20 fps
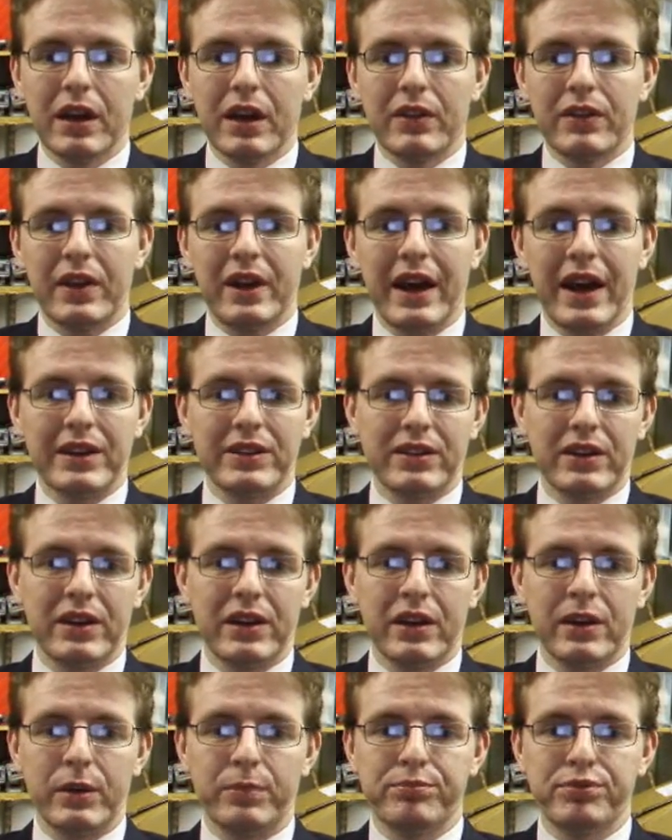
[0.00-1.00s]
They had
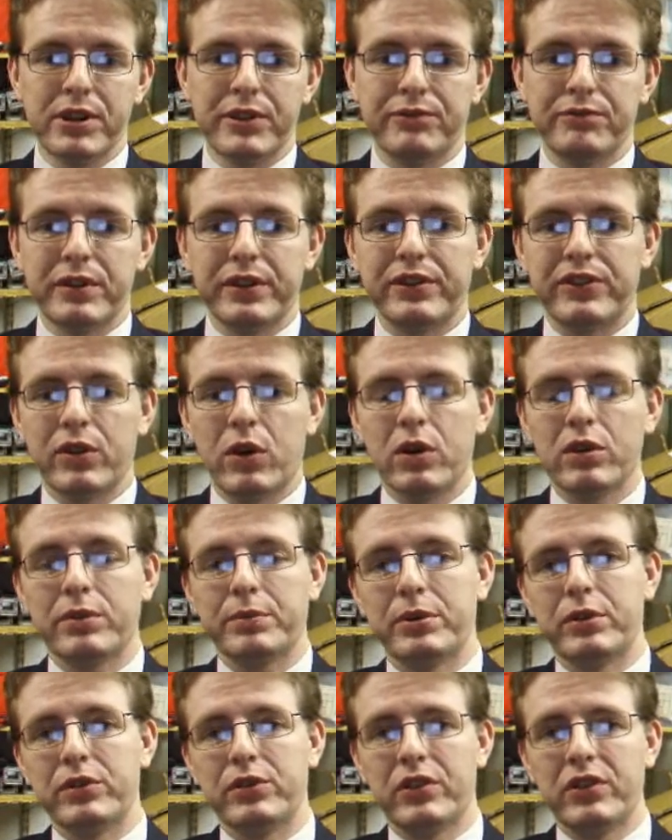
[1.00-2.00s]
a brief restart
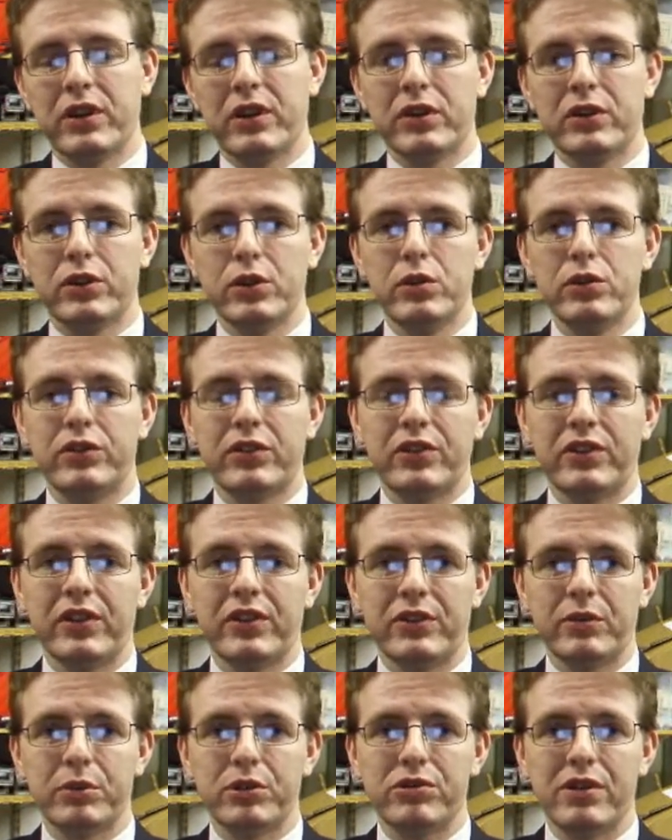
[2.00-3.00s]
because Guude's
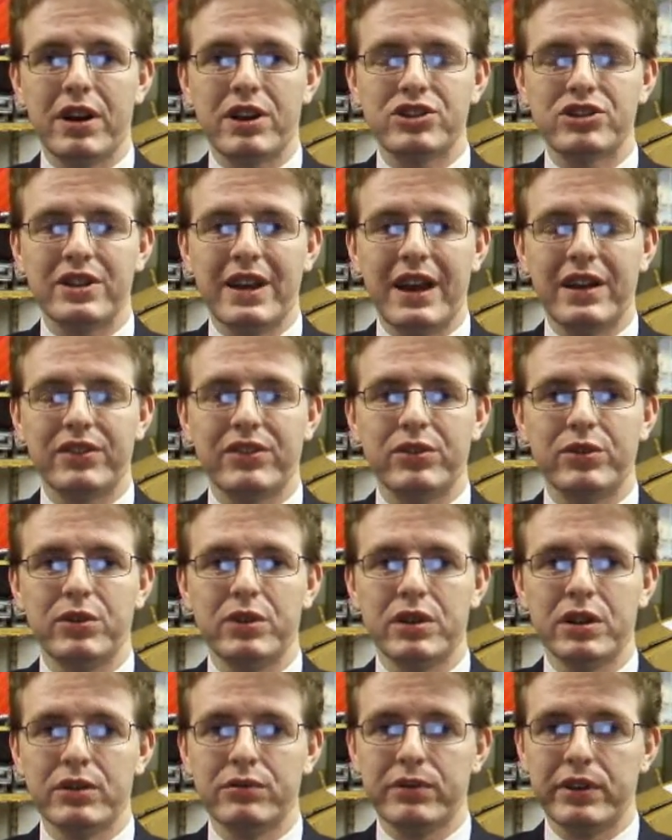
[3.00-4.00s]
system crashed and had
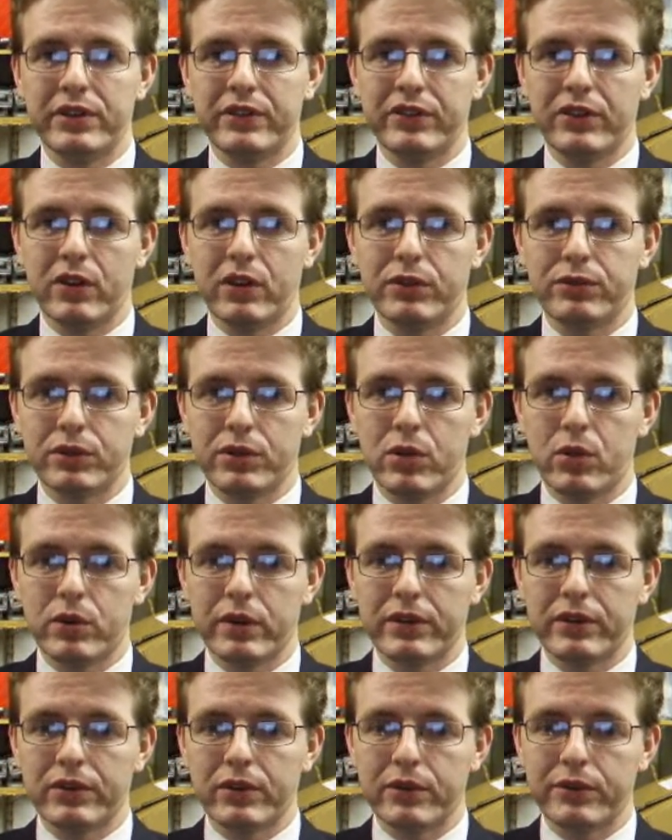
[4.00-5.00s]
to restart his
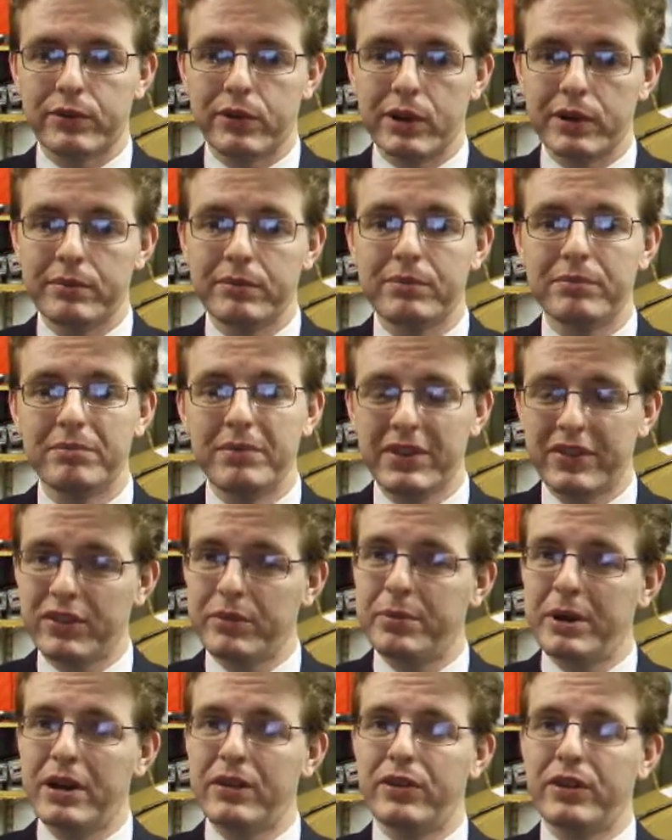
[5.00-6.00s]
recording software. Missed a
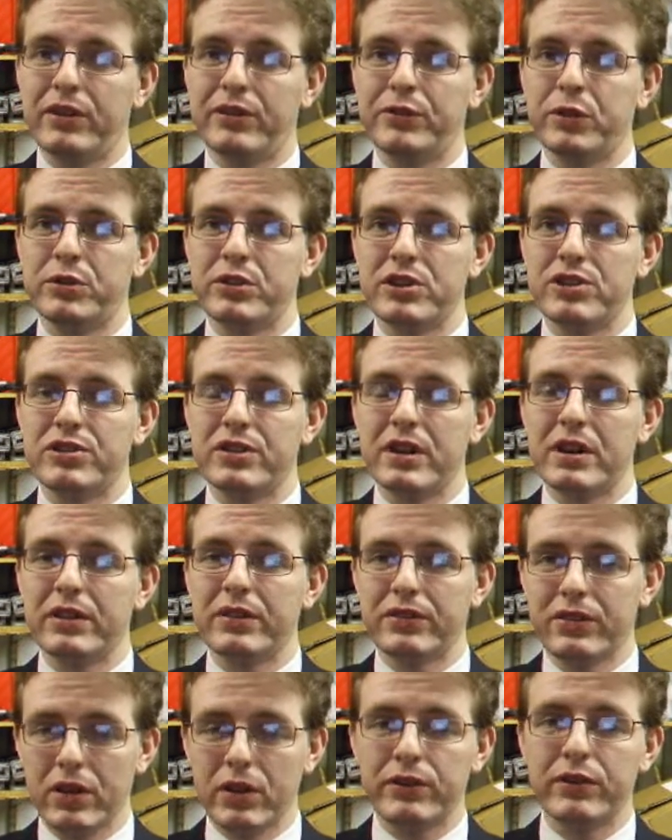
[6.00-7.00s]
bit of his footage there,
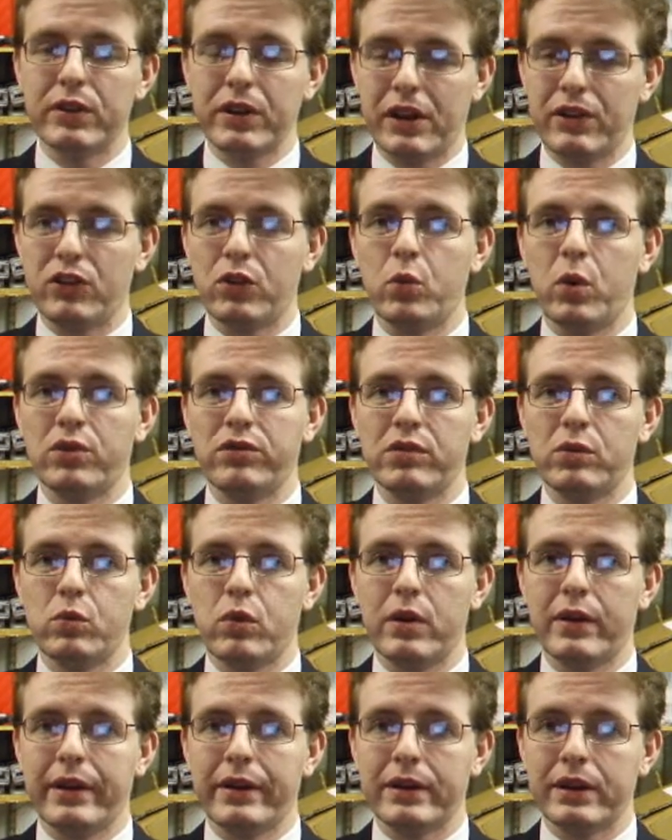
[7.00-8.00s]
so in case you're wondering
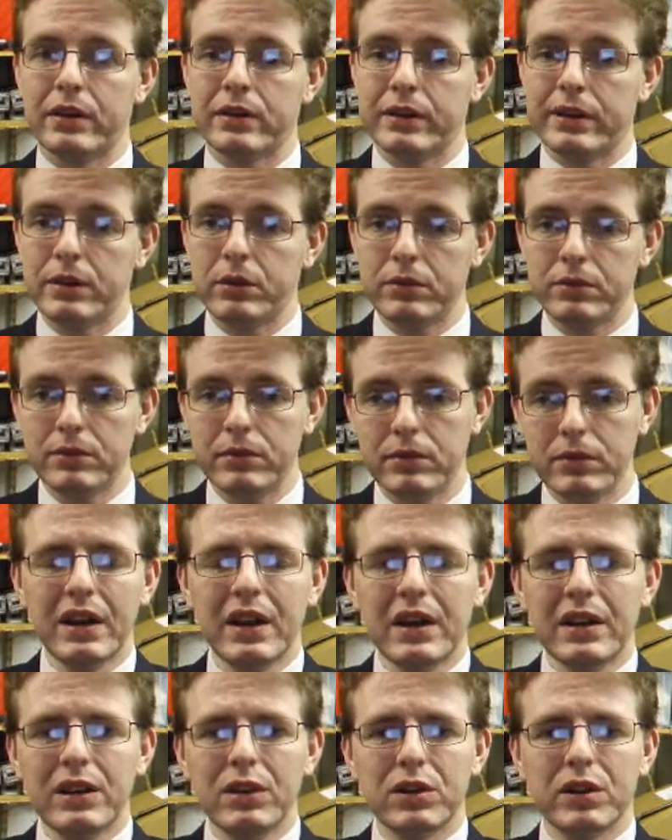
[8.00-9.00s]
why that cut out.
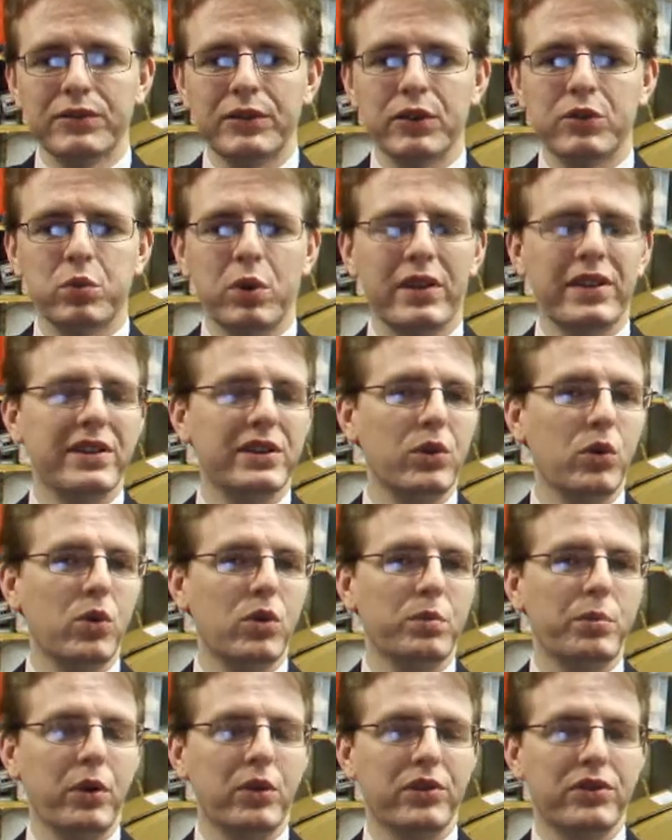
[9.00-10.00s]
A little confused why they didn't
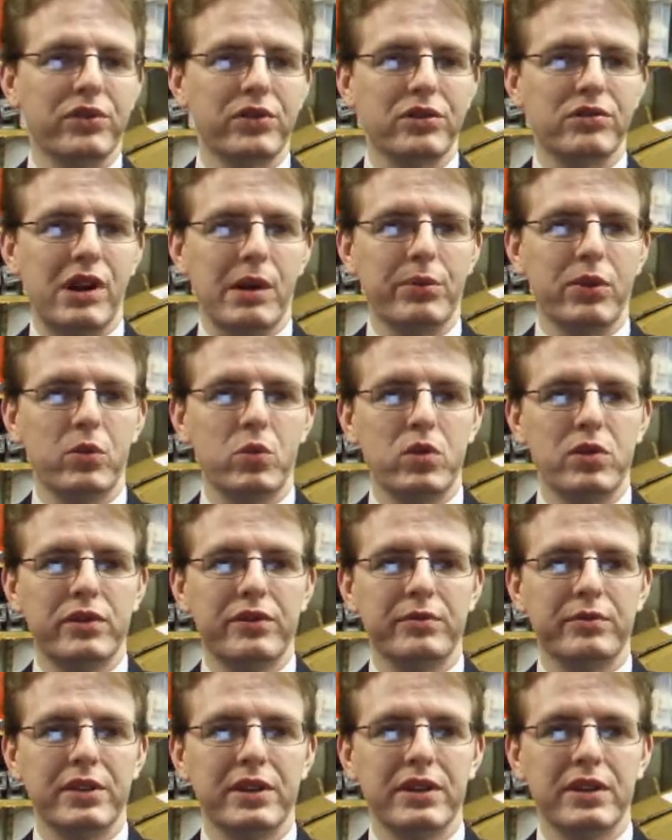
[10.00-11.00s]
all bother to grab the wood
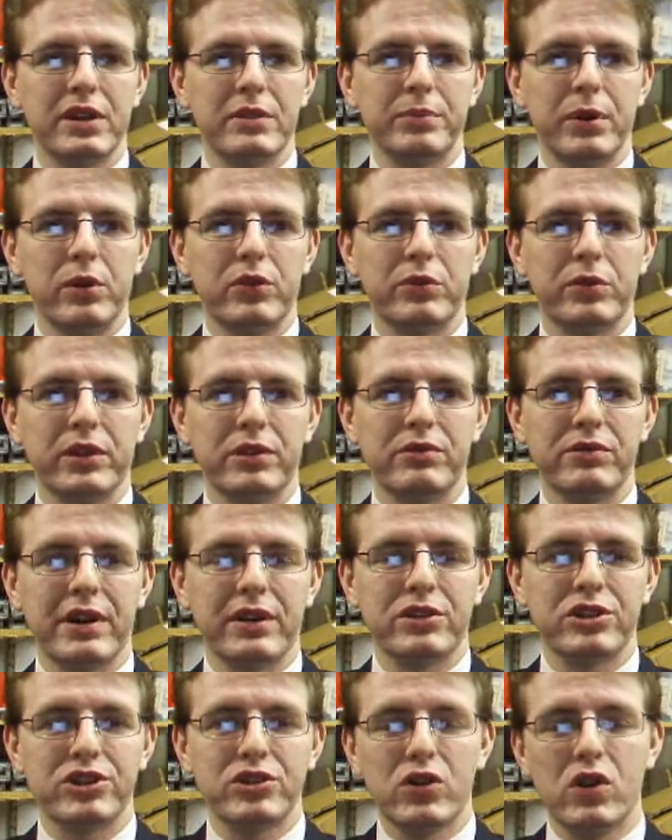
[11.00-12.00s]
from their boats when they ran
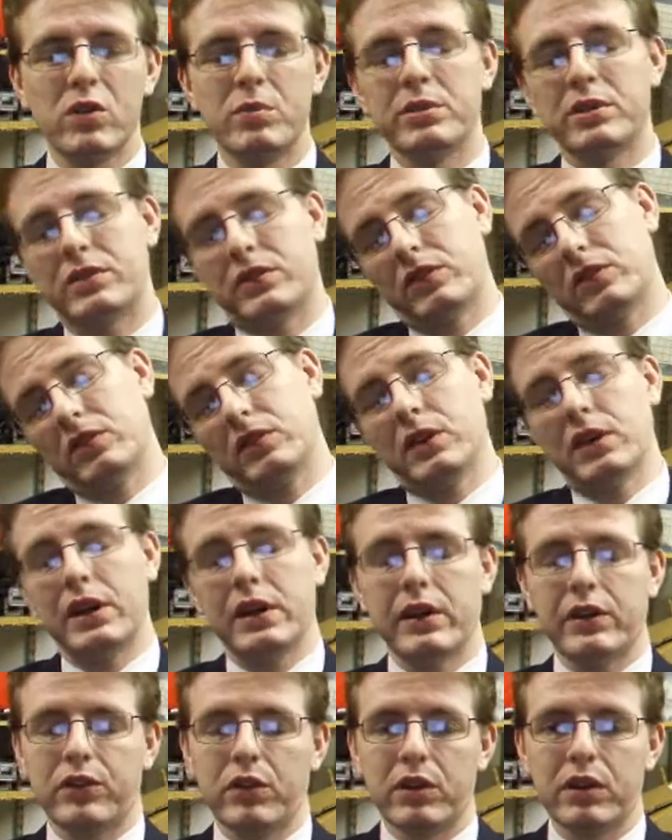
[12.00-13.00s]
ashore, but hey,
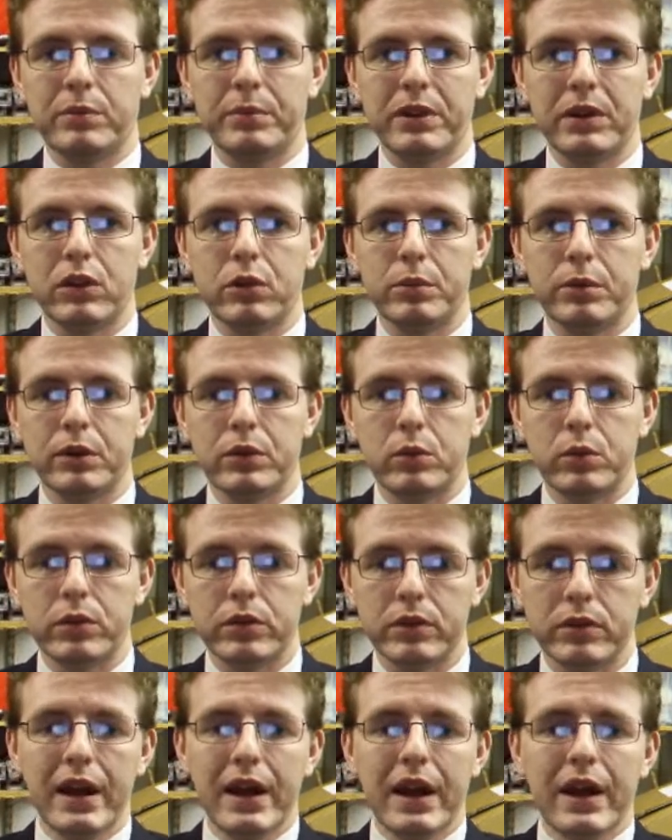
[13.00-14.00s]
it's only a little bit of wood.
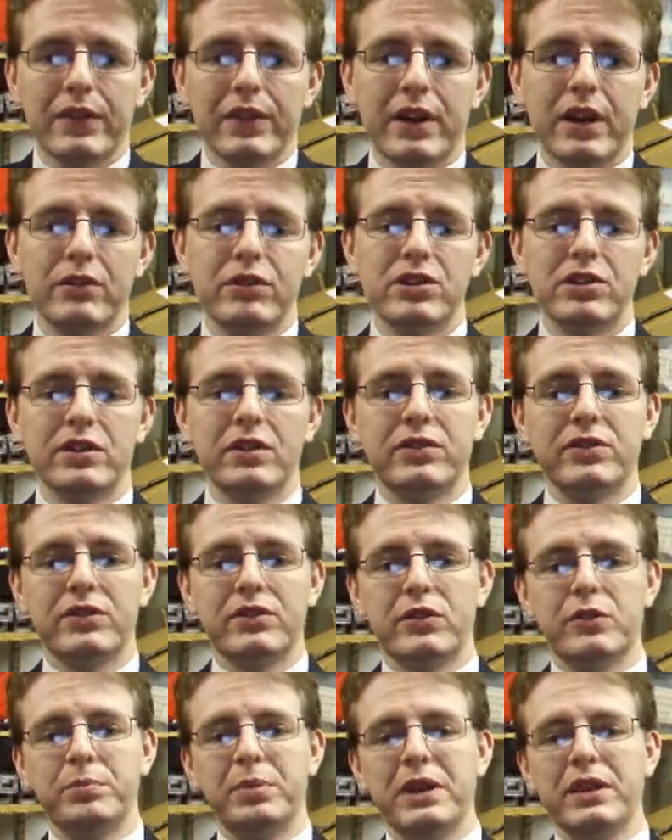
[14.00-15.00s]
They originally
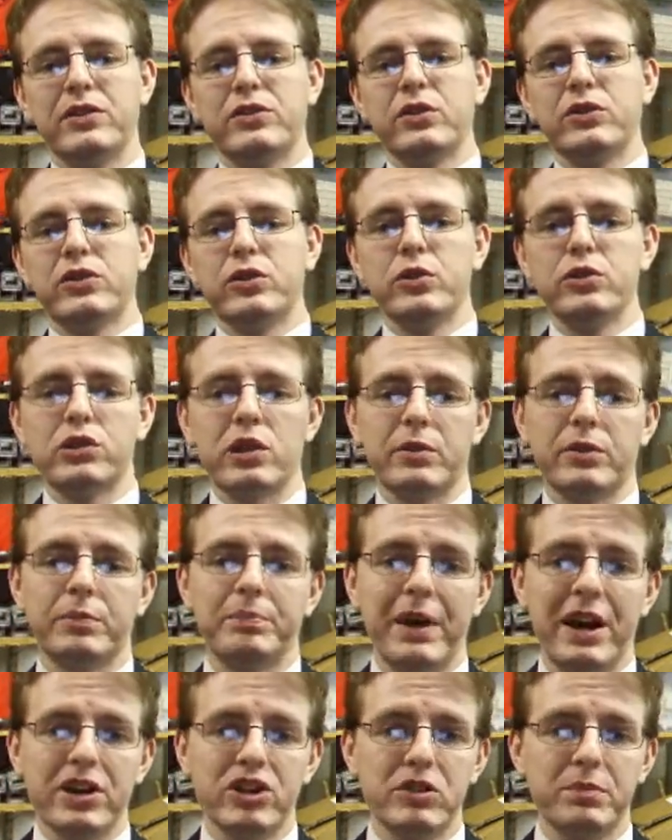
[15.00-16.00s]
split into two groups,
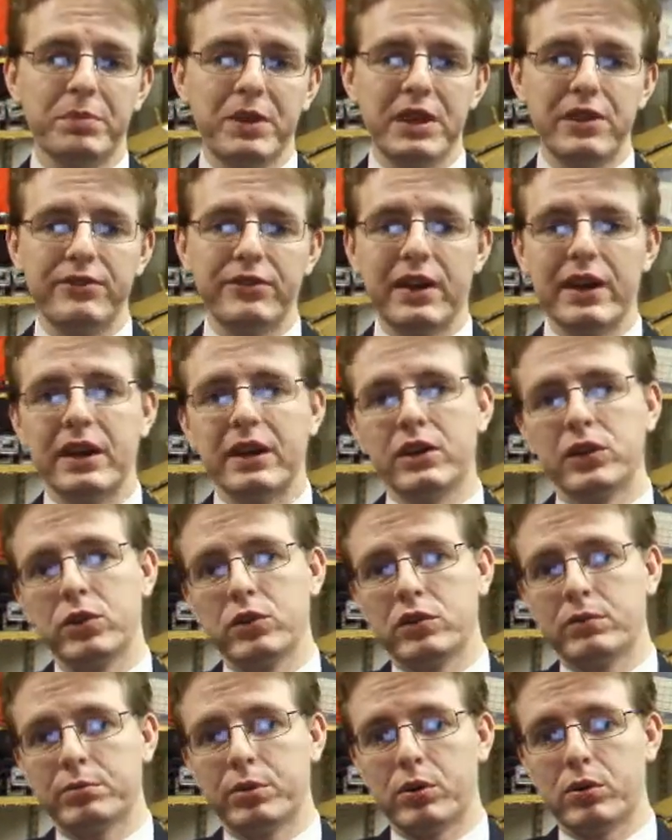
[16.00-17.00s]
Badge and Beef and
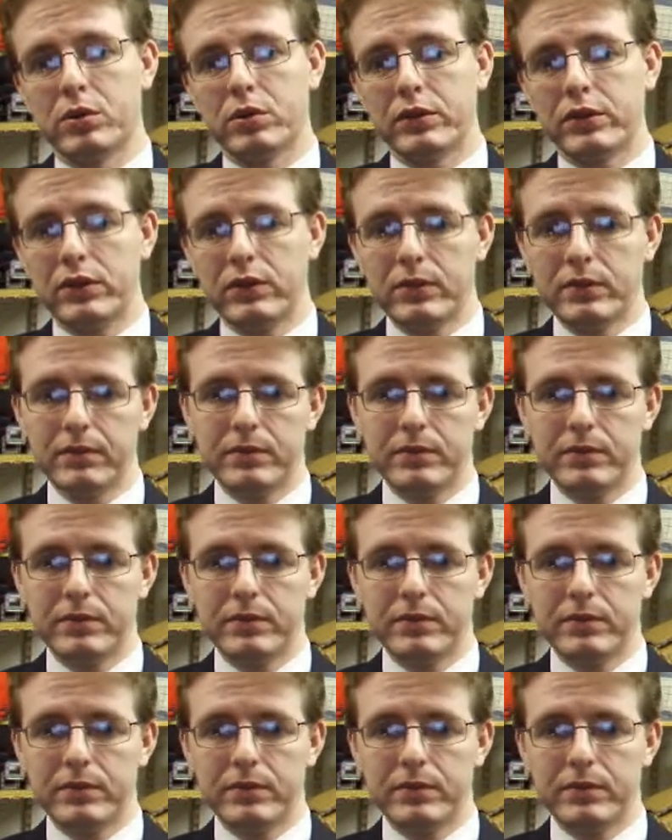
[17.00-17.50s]
Guude and Paws.